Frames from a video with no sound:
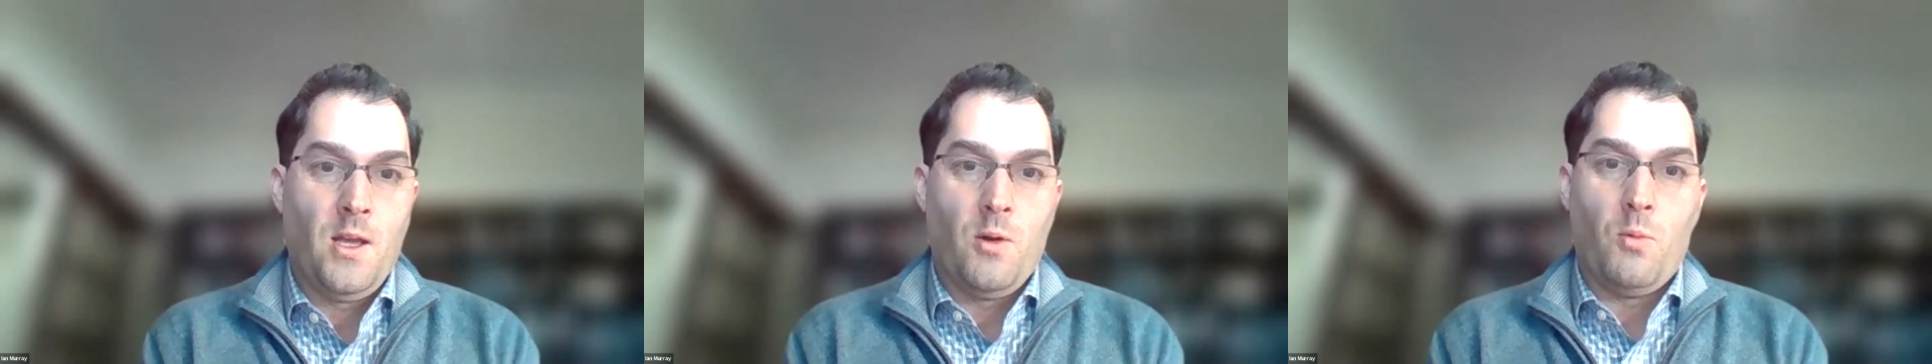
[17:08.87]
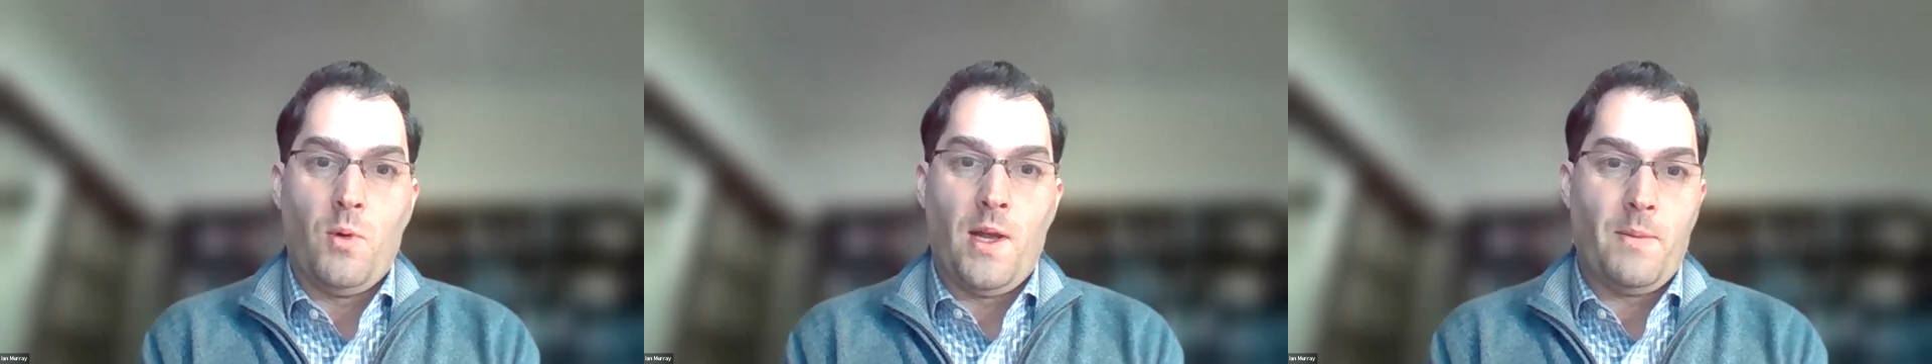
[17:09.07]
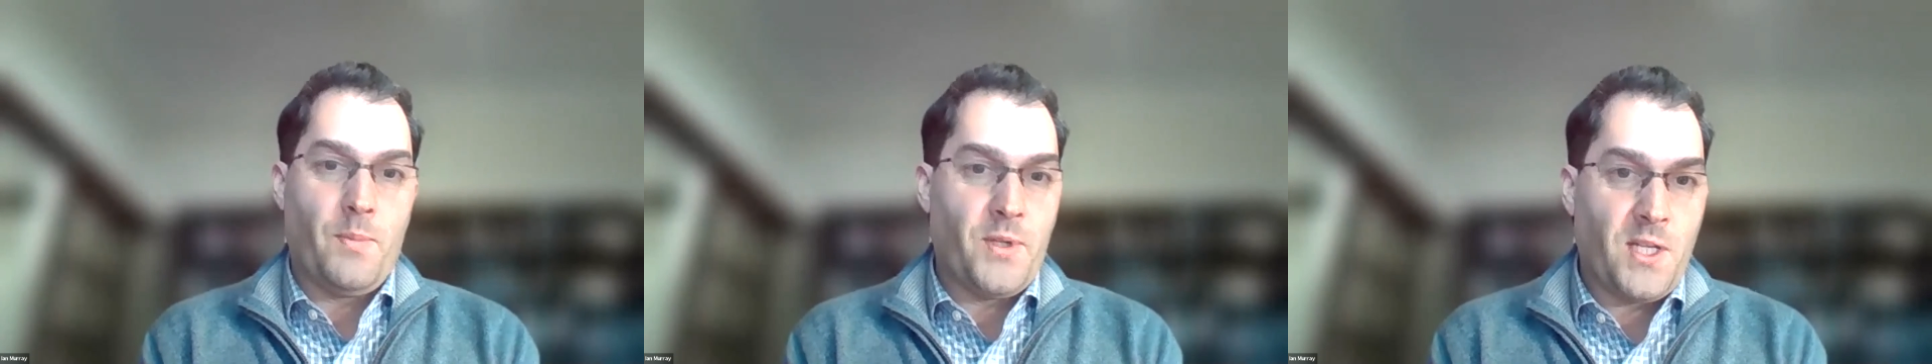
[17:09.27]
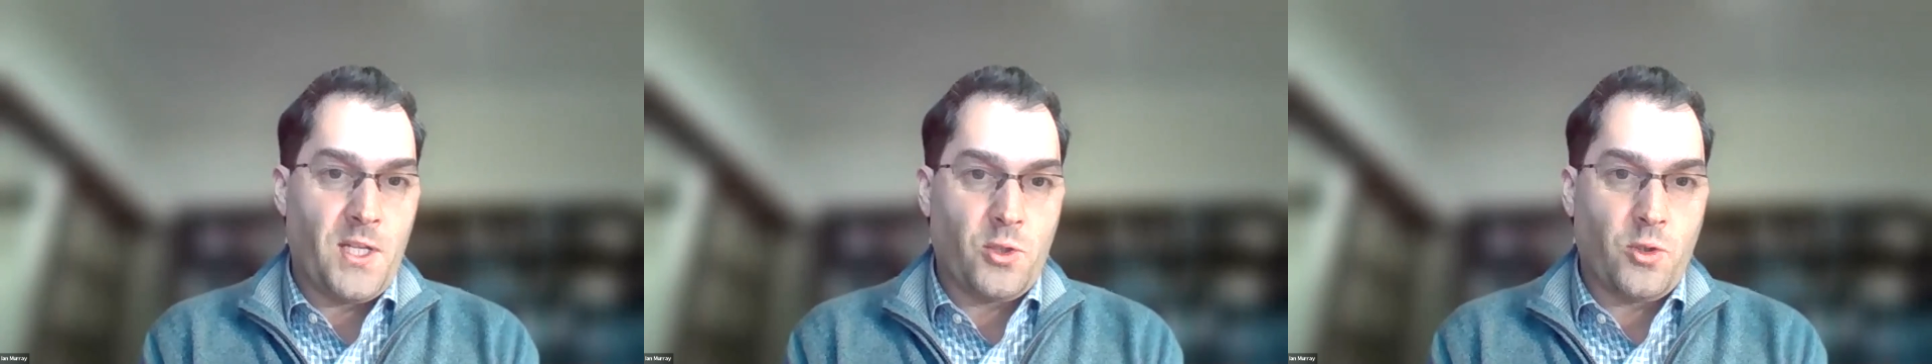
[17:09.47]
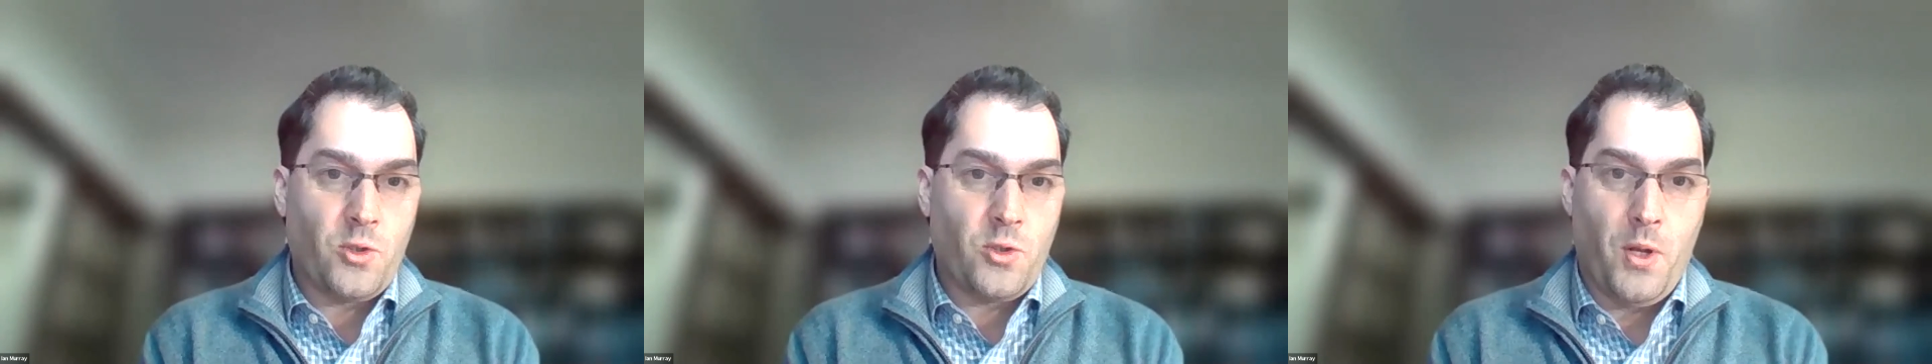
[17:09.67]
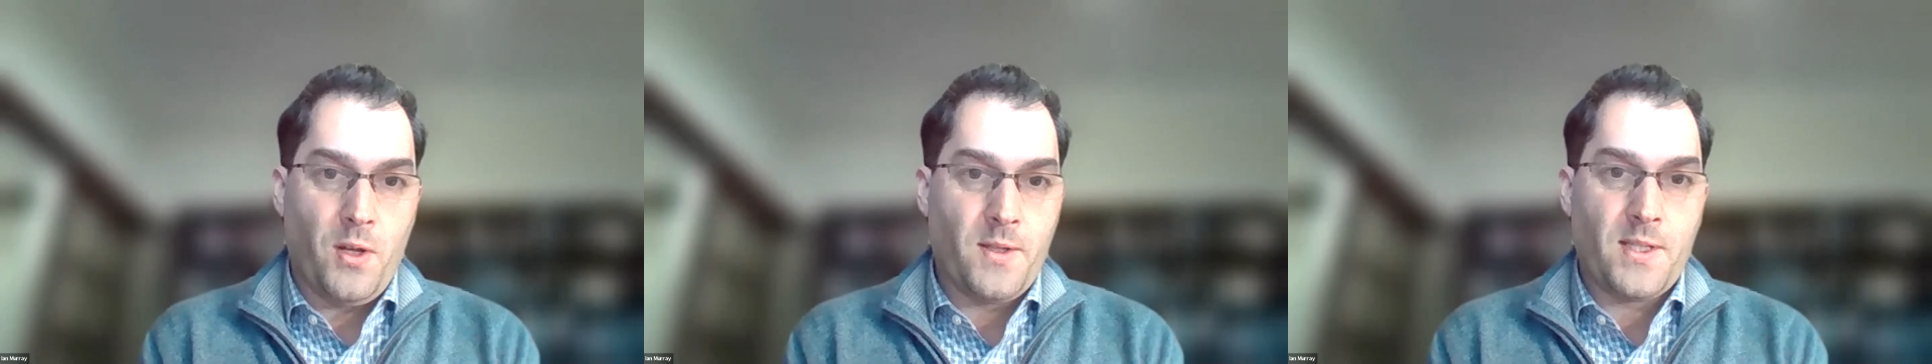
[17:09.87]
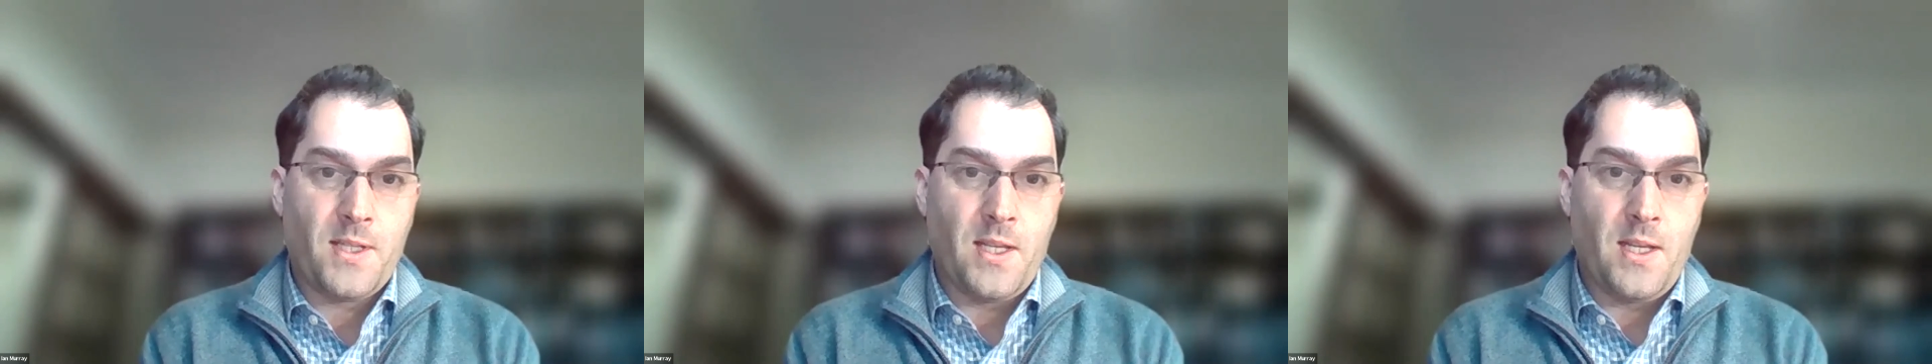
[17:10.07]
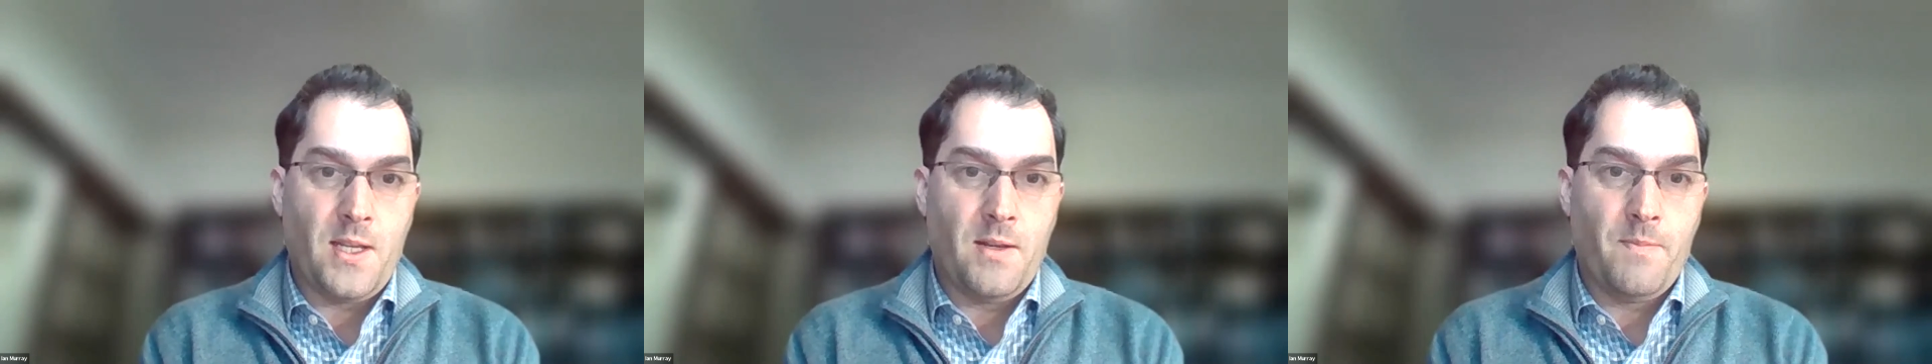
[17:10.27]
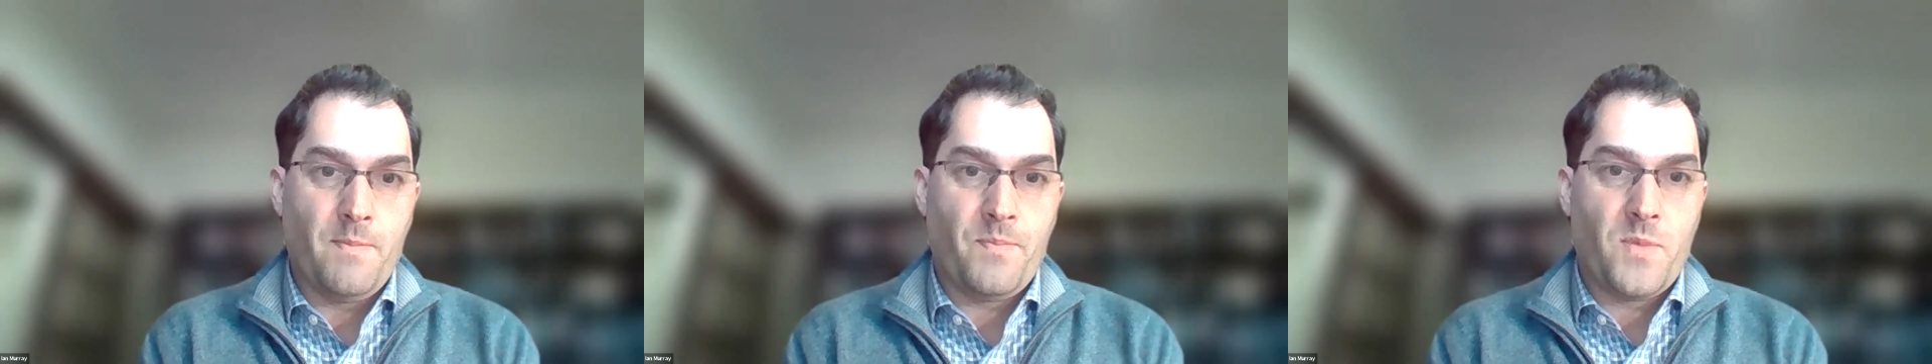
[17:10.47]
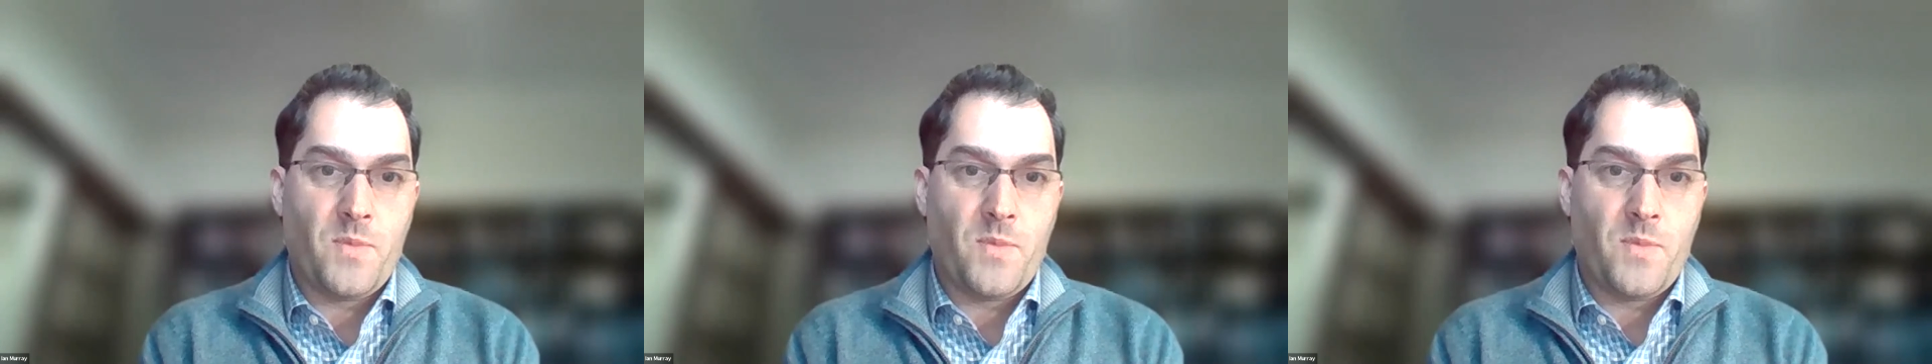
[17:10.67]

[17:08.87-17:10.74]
one potential policy